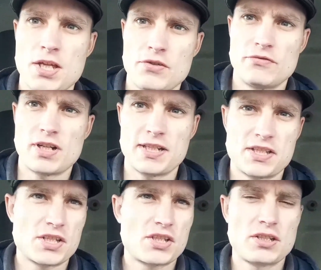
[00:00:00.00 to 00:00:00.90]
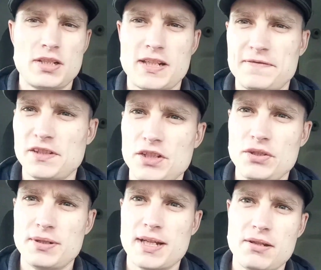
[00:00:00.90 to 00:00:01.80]
Right, Sunday
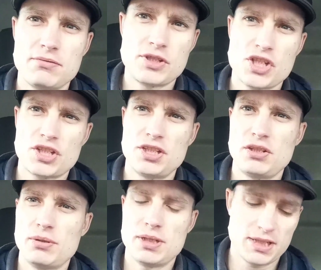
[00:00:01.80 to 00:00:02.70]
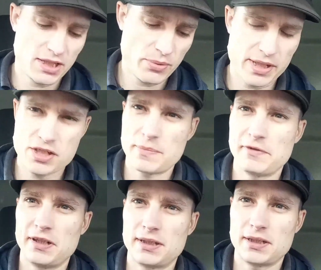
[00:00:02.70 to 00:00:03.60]
afternoon now. Just going to do a quick
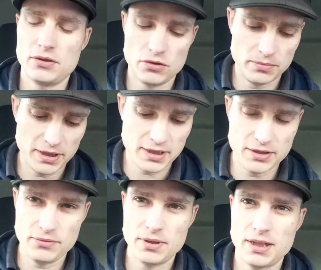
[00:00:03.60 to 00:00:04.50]
summary like I normally do.